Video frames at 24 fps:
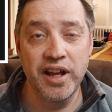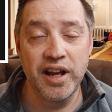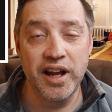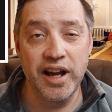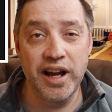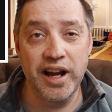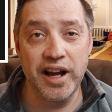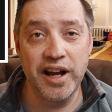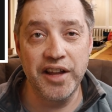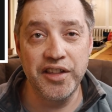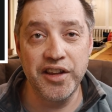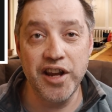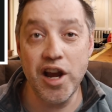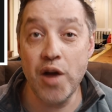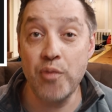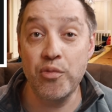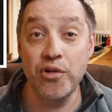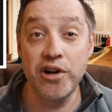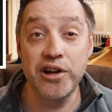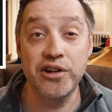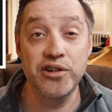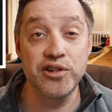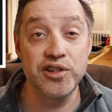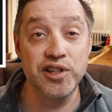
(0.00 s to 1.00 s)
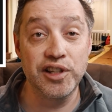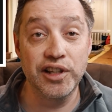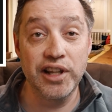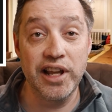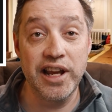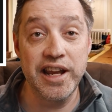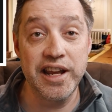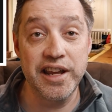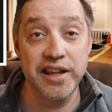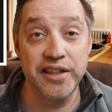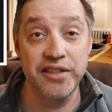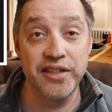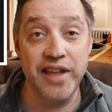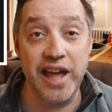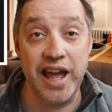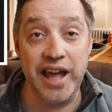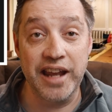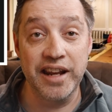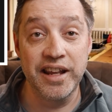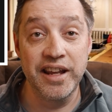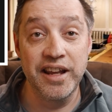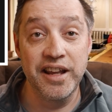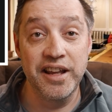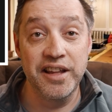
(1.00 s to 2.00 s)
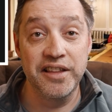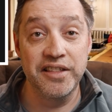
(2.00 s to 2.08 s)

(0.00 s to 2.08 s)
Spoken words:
The operators like that